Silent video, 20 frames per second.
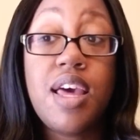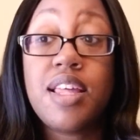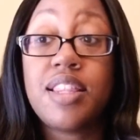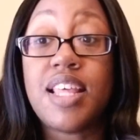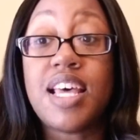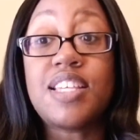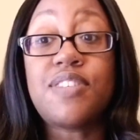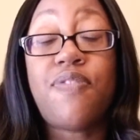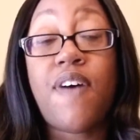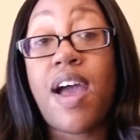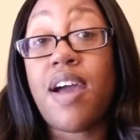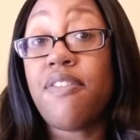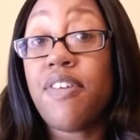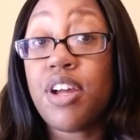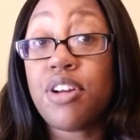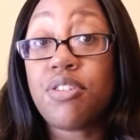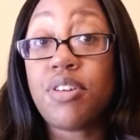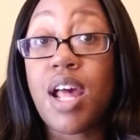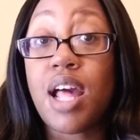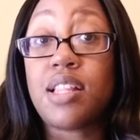That's
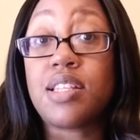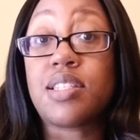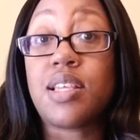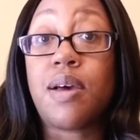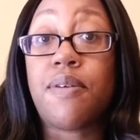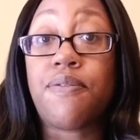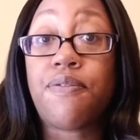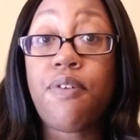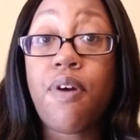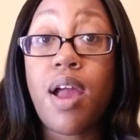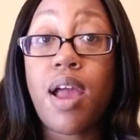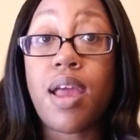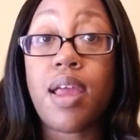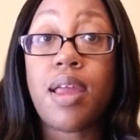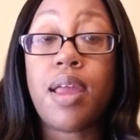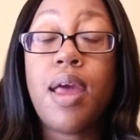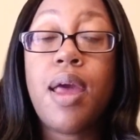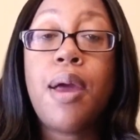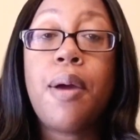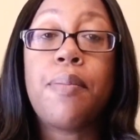$500 up front,
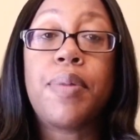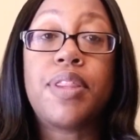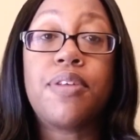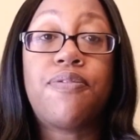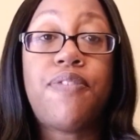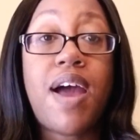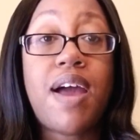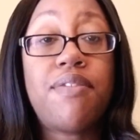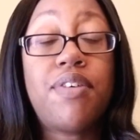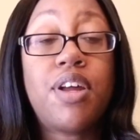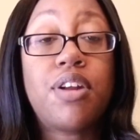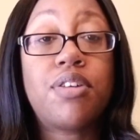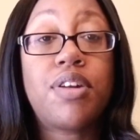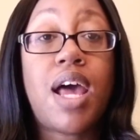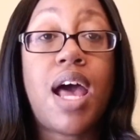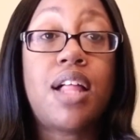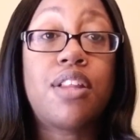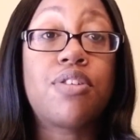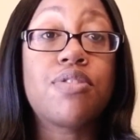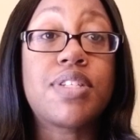but the
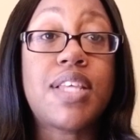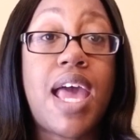$500